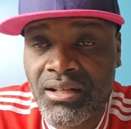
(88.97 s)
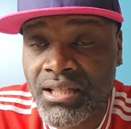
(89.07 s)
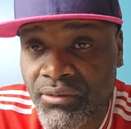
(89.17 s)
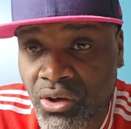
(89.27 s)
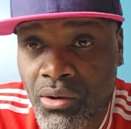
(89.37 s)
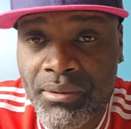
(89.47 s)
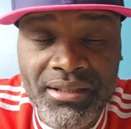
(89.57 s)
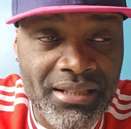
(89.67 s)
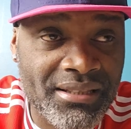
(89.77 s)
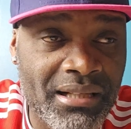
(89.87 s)
Leave a
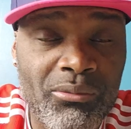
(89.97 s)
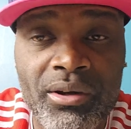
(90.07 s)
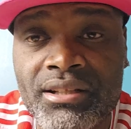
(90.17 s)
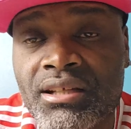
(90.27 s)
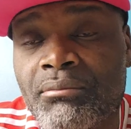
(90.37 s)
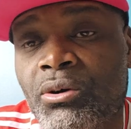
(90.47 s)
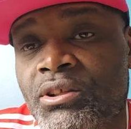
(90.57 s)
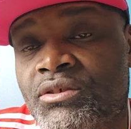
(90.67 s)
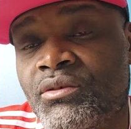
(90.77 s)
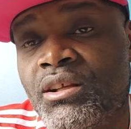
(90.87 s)
comment and tell me what you think
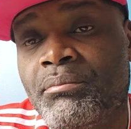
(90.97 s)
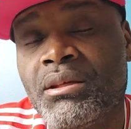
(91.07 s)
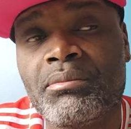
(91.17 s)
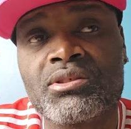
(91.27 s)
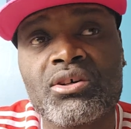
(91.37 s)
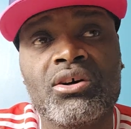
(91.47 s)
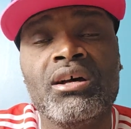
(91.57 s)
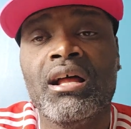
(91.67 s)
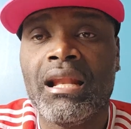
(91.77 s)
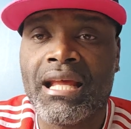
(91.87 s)
about this video, people. So
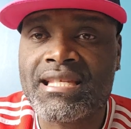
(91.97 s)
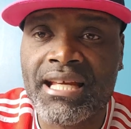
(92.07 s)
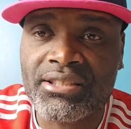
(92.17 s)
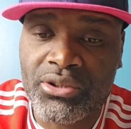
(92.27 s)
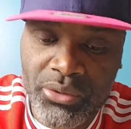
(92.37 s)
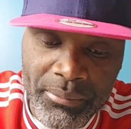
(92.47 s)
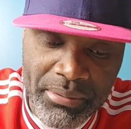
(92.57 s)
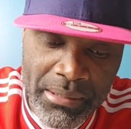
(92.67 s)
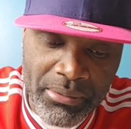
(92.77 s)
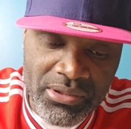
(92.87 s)
let's get into
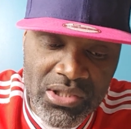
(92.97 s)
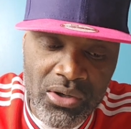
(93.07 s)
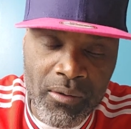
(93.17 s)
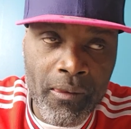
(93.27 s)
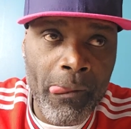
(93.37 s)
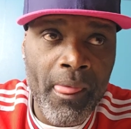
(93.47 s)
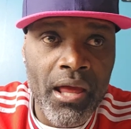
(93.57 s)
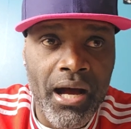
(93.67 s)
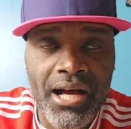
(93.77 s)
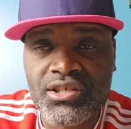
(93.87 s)
it, people. So
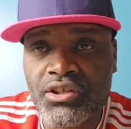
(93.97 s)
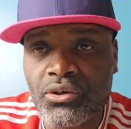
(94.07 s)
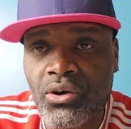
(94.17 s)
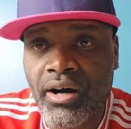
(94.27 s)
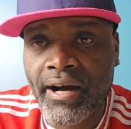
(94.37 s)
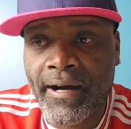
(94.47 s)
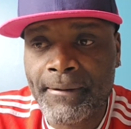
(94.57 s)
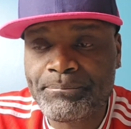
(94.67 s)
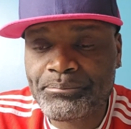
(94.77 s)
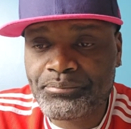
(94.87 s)
as you know,
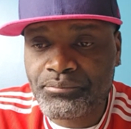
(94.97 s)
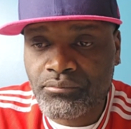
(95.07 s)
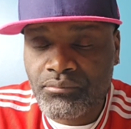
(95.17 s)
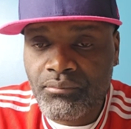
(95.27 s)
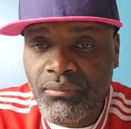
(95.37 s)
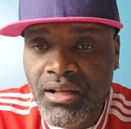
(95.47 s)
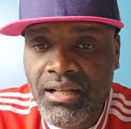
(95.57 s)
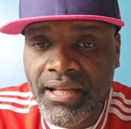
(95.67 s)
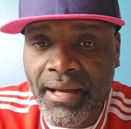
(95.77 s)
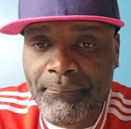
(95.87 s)

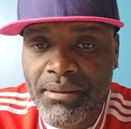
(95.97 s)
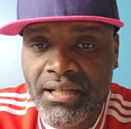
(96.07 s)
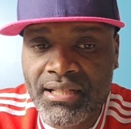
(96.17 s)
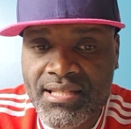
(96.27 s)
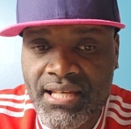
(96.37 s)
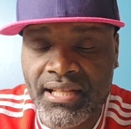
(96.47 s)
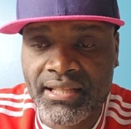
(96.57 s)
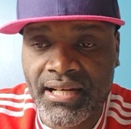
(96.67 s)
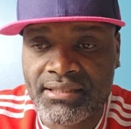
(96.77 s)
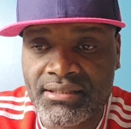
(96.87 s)
Liam Bailey
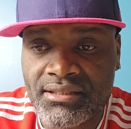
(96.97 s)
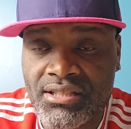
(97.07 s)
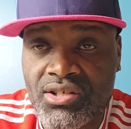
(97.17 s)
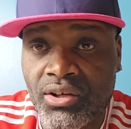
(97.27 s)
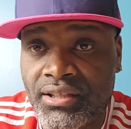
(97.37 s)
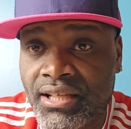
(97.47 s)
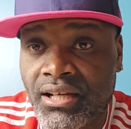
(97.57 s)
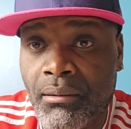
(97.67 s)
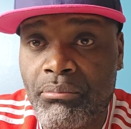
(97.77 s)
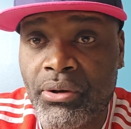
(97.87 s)
saying that he's going to
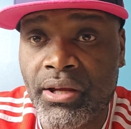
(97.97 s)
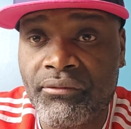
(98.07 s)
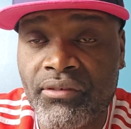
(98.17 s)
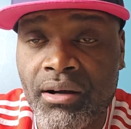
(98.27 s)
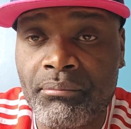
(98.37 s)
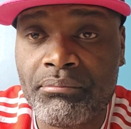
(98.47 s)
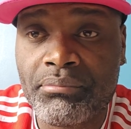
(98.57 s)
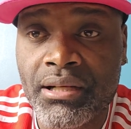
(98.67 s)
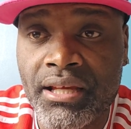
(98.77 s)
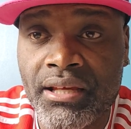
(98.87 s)
take a break from
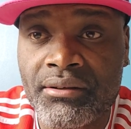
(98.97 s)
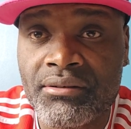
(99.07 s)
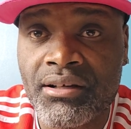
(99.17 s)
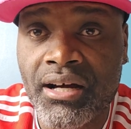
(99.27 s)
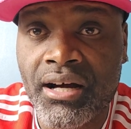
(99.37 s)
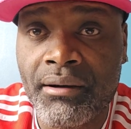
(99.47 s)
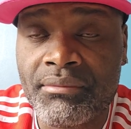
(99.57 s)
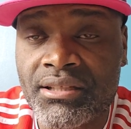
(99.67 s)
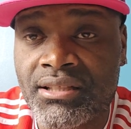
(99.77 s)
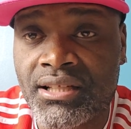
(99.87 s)
playing
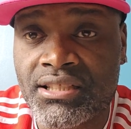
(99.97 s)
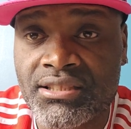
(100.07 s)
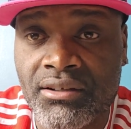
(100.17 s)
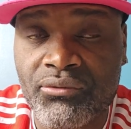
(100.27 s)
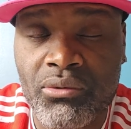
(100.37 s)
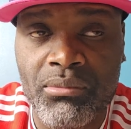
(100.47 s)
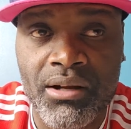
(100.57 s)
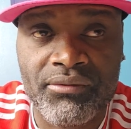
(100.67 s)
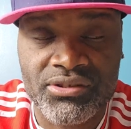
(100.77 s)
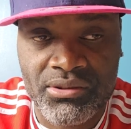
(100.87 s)
international
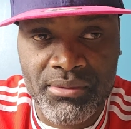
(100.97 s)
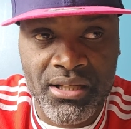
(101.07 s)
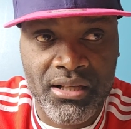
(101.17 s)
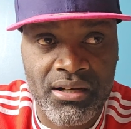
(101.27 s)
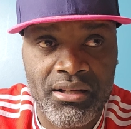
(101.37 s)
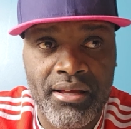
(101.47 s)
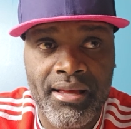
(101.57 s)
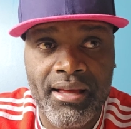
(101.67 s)
football for Jamaica.